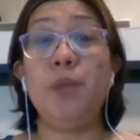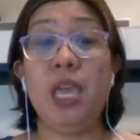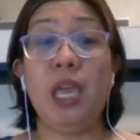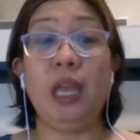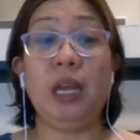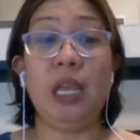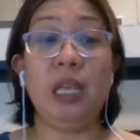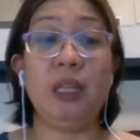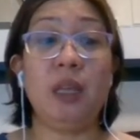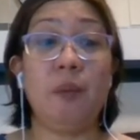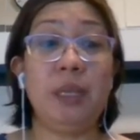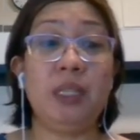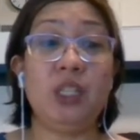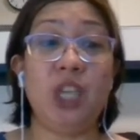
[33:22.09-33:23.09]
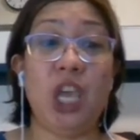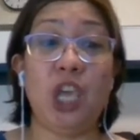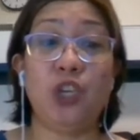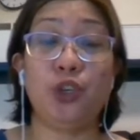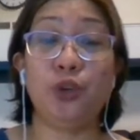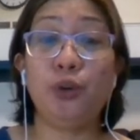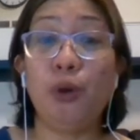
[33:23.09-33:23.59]
hearing the
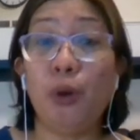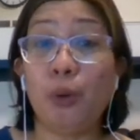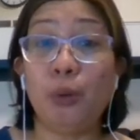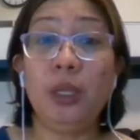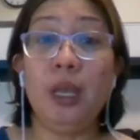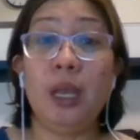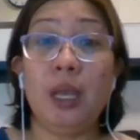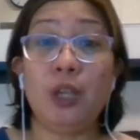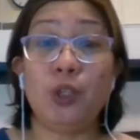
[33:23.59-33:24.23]
BCH code.